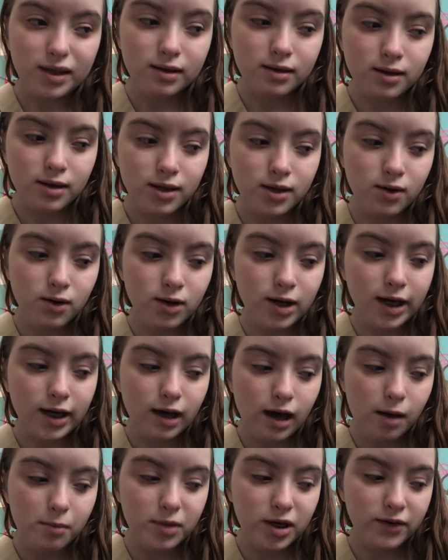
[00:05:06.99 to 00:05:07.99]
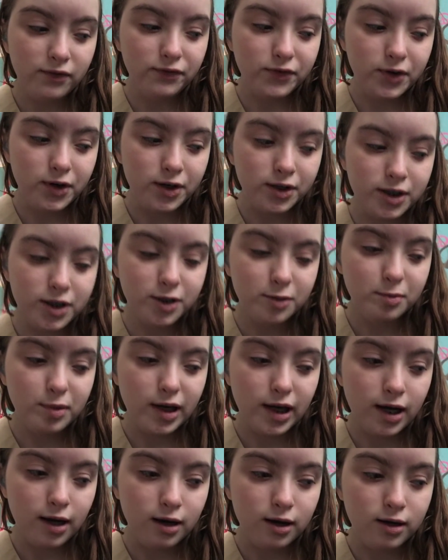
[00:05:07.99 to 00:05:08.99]
And so I got my first
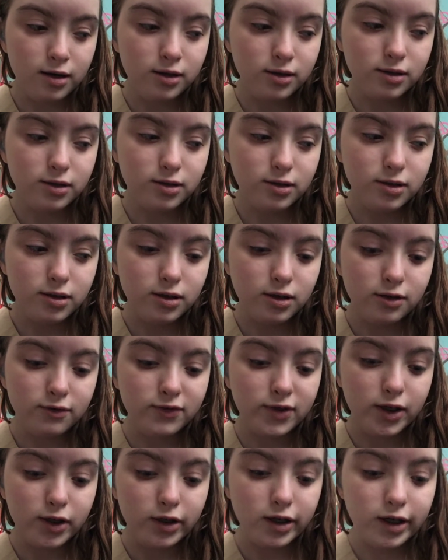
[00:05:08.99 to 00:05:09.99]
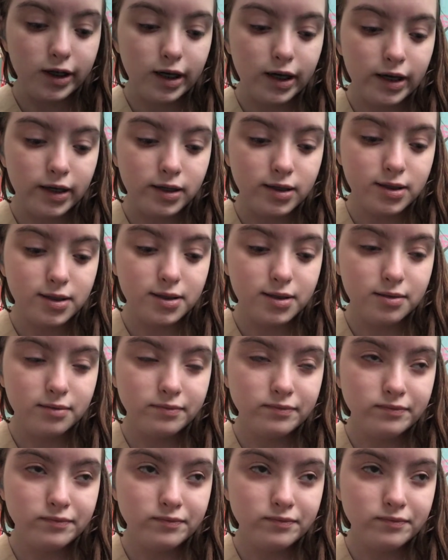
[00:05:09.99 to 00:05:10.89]
pair of hearing aids